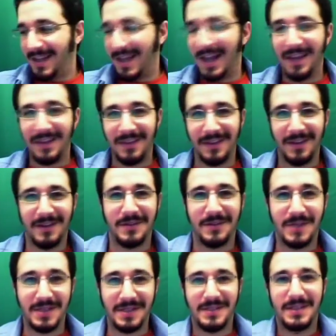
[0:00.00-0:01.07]
Hi there,
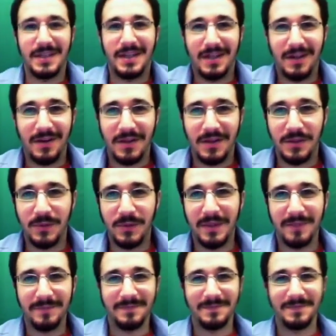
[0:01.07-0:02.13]
Cristian. How are you doing?